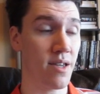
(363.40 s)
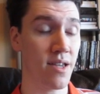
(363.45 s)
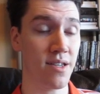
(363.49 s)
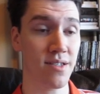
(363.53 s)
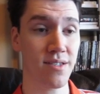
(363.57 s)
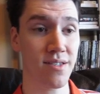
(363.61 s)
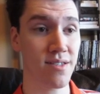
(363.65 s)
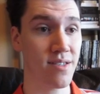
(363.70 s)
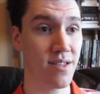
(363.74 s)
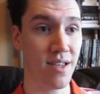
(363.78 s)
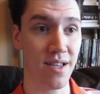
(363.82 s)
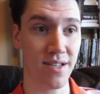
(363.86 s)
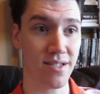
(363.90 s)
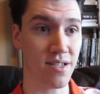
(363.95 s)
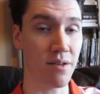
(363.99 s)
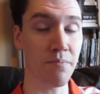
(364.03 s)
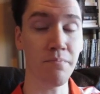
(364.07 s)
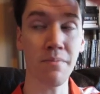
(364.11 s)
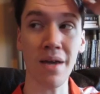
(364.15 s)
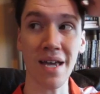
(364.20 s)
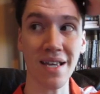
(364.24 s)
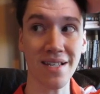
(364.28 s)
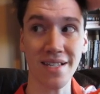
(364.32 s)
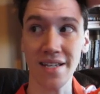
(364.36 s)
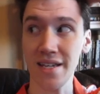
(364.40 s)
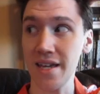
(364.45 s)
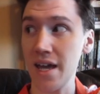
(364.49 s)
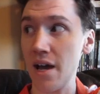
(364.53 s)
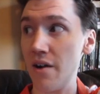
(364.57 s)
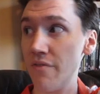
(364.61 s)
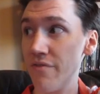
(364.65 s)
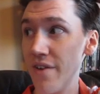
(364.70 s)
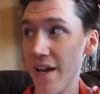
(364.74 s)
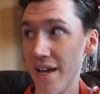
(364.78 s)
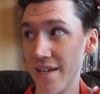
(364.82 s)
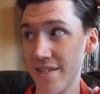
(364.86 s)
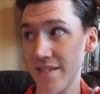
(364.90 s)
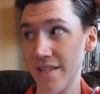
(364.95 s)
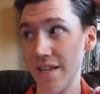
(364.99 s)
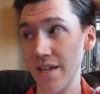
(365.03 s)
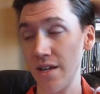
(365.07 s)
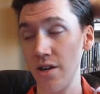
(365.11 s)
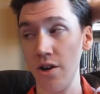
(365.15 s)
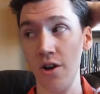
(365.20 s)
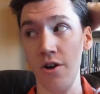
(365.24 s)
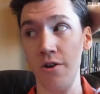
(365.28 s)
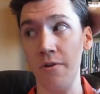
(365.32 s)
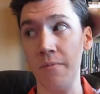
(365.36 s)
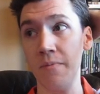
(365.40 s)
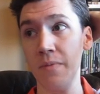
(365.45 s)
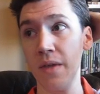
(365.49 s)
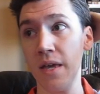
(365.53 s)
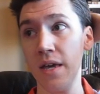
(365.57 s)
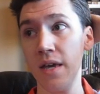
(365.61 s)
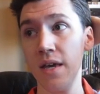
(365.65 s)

It, it's amazing how fast they go.